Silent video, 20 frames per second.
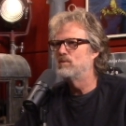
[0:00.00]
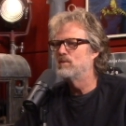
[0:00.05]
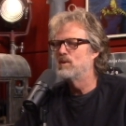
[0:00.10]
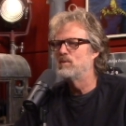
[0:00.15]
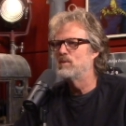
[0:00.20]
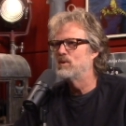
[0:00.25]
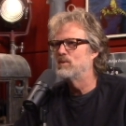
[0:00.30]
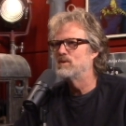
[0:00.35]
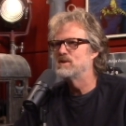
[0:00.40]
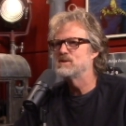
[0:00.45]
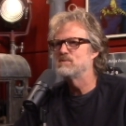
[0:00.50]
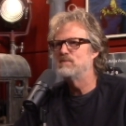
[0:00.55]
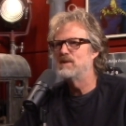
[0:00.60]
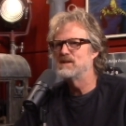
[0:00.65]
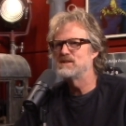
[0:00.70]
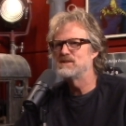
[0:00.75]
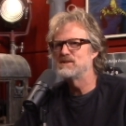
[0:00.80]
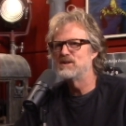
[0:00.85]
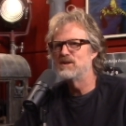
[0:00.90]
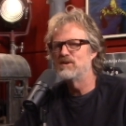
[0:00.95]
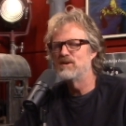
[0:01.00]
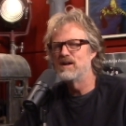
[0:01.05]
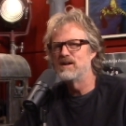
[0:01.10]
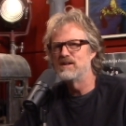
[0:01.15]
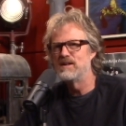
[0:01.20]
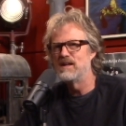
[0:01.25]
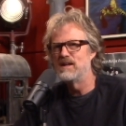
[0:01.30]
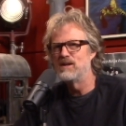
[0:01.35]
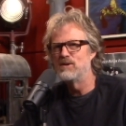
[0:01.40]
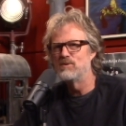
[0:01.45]
But we were just messing around
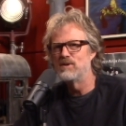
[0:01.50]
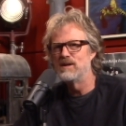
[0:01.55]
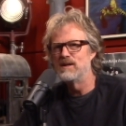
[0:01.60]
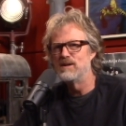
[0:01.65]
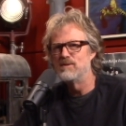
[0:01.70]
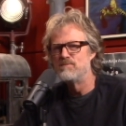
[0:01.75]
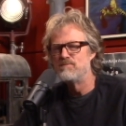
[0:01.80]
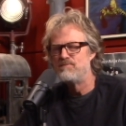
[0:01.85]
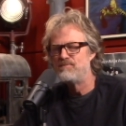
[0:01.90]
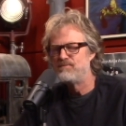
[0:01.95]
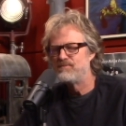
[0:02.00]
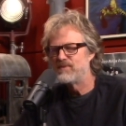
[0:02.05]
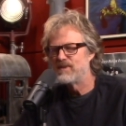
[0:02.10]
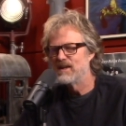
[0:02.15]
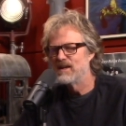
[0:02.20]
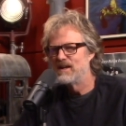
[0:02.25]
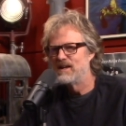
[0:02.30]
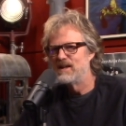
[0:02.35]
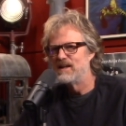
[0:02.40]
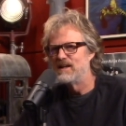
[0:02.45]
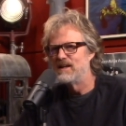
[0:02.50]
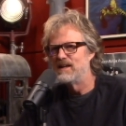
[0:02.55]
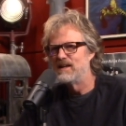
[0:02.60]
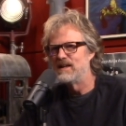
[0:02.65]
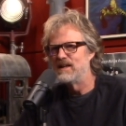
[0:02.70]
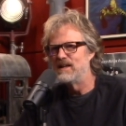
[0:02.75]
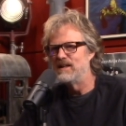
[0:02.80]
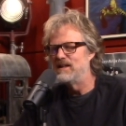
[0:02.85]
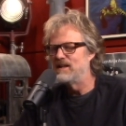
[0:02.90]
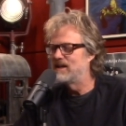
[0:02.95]
anyway.
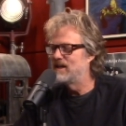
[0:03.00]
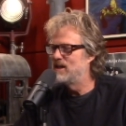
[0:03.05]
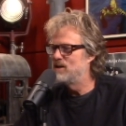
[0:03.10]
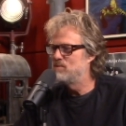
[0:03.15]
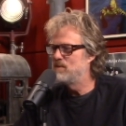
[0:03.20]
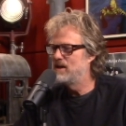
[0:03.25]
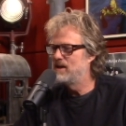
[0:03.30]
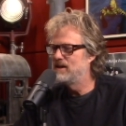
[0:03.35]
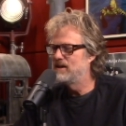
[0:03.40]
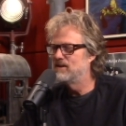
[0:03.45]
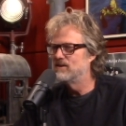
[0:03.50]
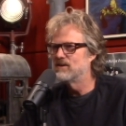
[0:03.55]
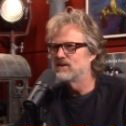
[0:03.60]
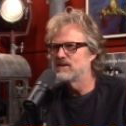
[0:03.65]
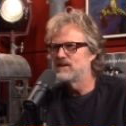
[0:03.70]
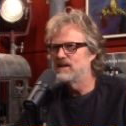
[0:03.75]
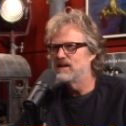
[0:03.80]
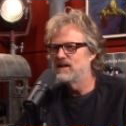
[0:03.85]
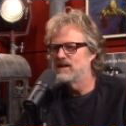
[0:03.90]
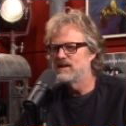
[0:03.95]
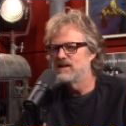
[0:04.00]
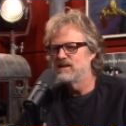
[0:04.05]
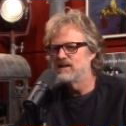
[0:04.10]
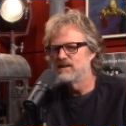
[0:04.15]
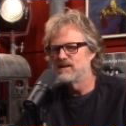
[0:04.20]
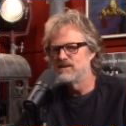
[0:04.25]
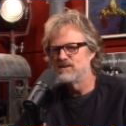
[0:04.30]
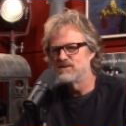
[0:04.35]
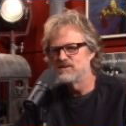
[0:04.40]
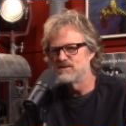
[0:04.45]
And he came in and he looked at it and
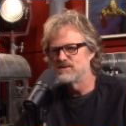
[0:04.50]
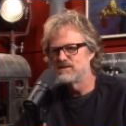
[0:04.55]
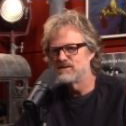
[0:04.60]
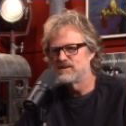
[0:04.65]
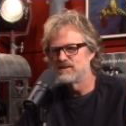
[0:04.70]
he just